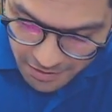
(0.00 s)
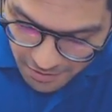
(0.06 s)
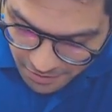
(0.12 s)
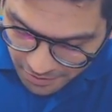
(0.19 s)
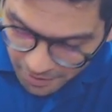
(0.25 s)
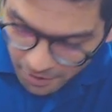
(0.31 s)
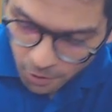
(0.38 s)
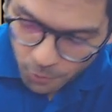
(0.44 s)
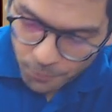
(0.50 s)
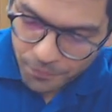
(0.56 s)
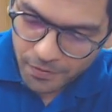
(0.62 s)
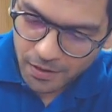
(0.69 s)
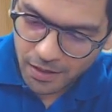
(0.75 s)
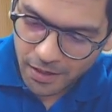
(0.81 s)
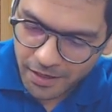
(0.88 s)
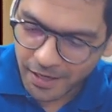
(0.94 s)
now
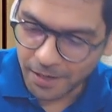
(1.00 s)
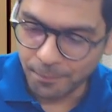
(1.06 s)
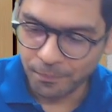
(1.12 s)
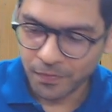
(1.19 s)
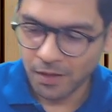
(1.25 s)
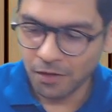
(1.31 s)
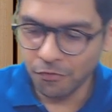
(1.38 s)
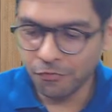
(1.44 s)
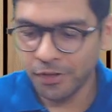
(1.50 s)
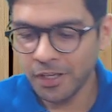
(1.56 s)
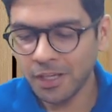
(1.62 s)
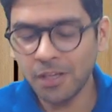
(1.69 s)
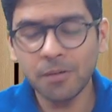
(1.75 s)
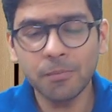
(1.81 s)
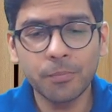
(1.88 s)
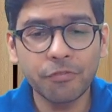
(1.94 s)
again,
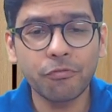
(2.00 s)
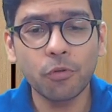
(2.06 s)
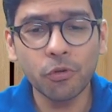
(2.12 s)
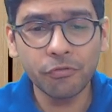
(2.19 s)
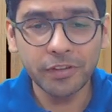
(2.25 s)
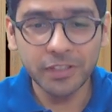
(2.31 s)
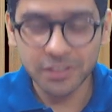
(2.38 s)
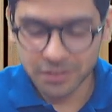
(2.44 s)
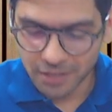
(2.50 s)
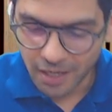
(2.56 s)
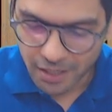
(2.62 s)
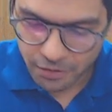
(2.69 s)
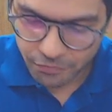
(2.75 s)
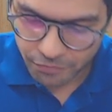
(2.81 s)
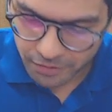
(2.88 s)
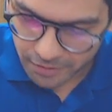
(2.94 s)
we before we start with the